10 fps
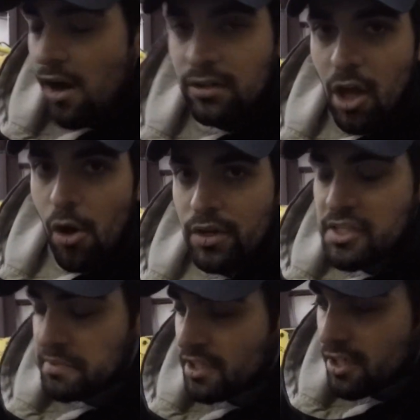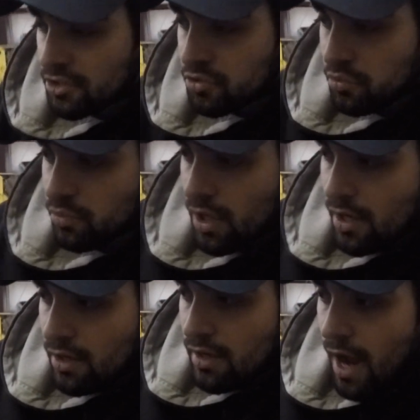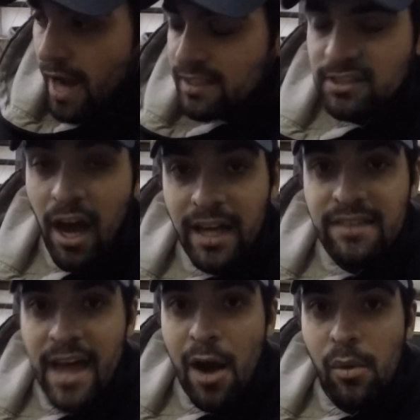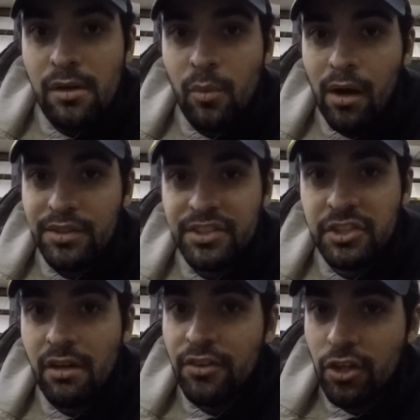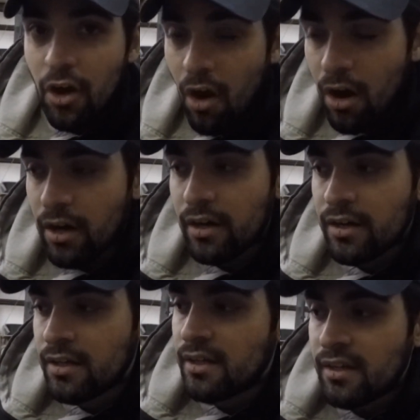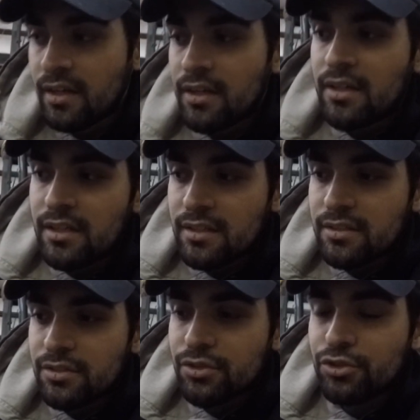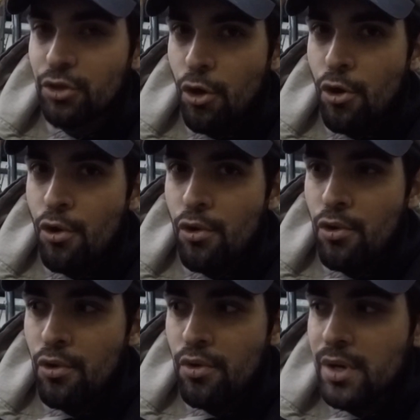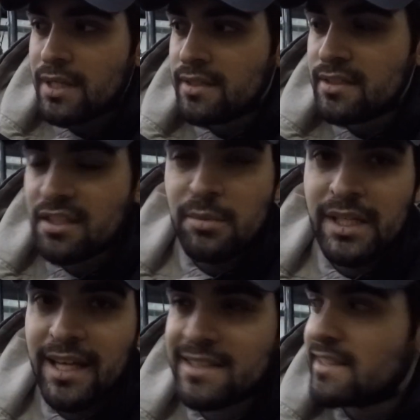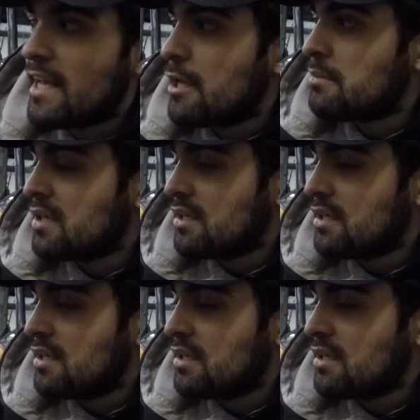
low it is, because I tightened that one while it was still on the car, so it's gonna be a guessing game.